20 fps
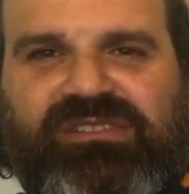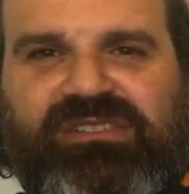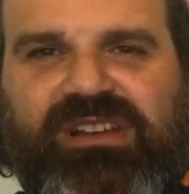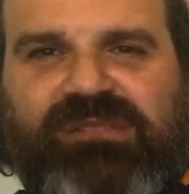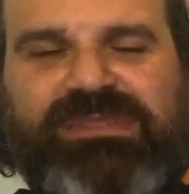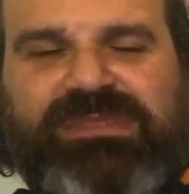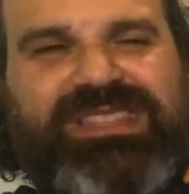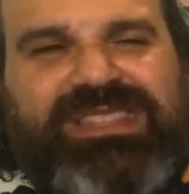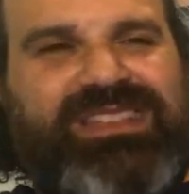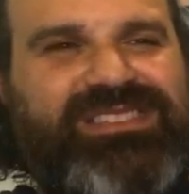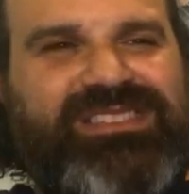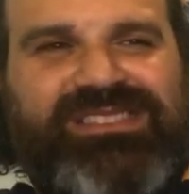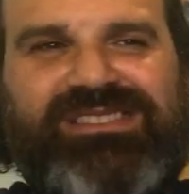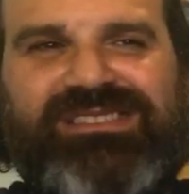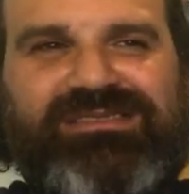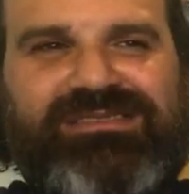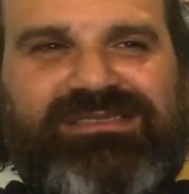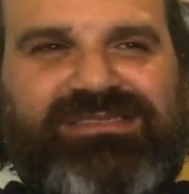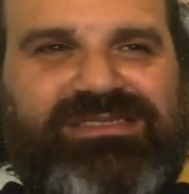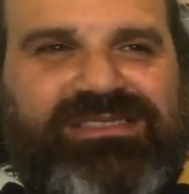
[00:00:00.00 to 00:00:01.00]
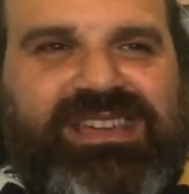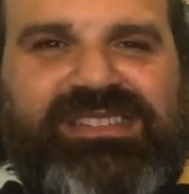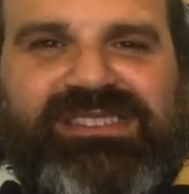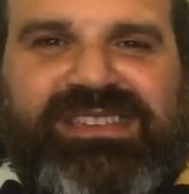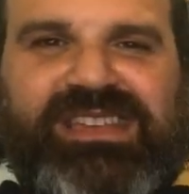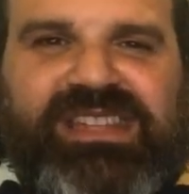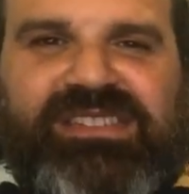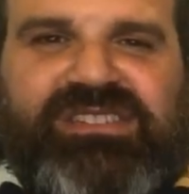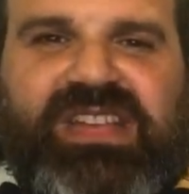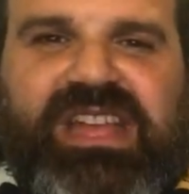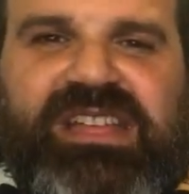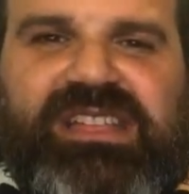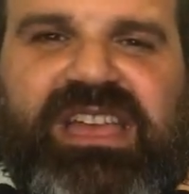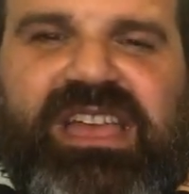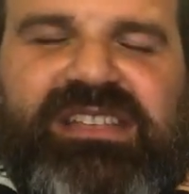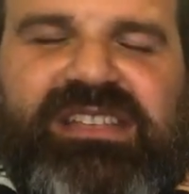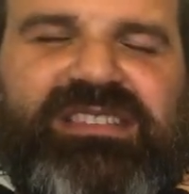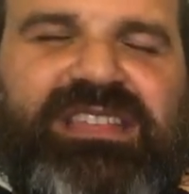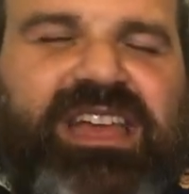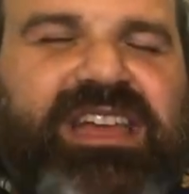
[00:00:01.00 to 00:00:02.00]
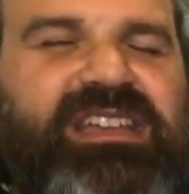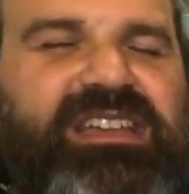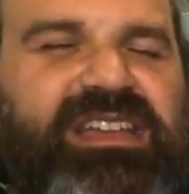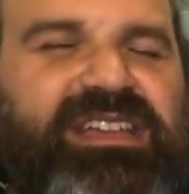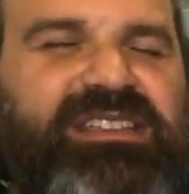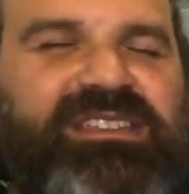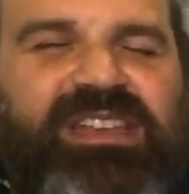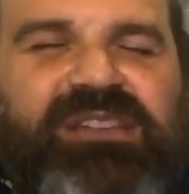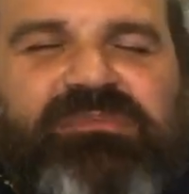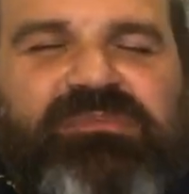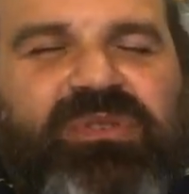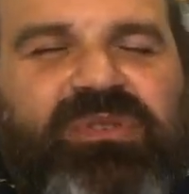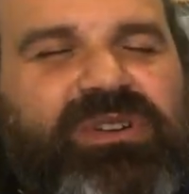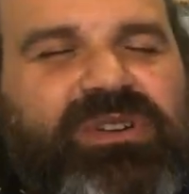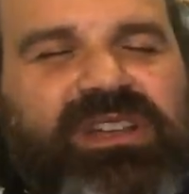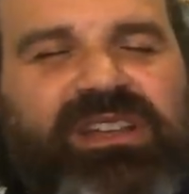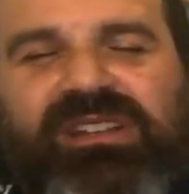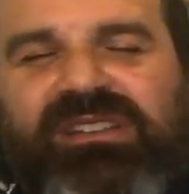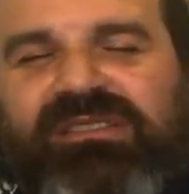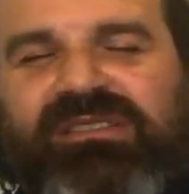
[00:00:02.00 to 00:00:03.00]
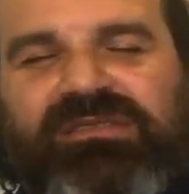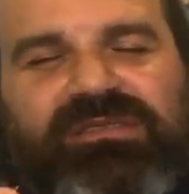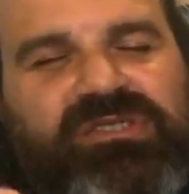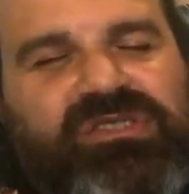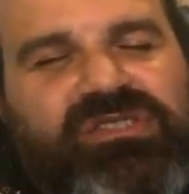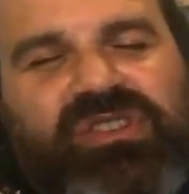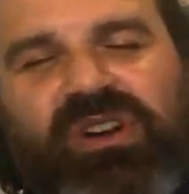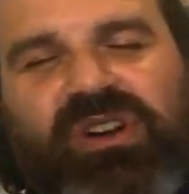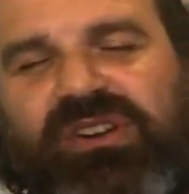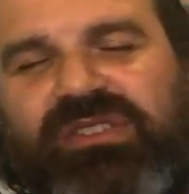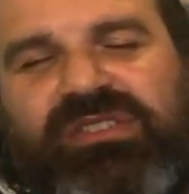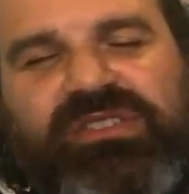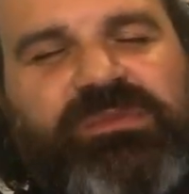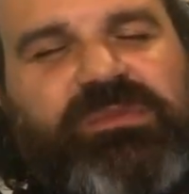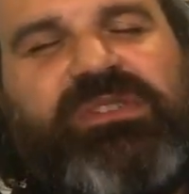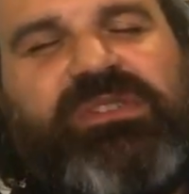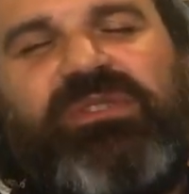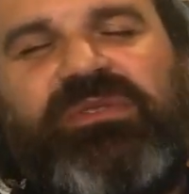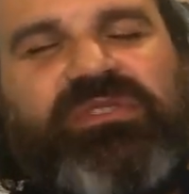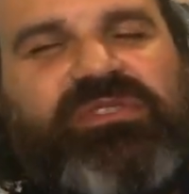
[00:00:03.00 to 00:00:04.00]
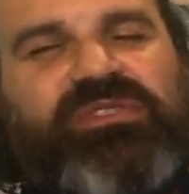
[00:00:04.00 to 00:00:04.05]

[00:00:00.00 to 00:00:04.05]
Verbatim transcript: I mean, that's that's it. It's it, it's like it's like putting chocolate sprinkles on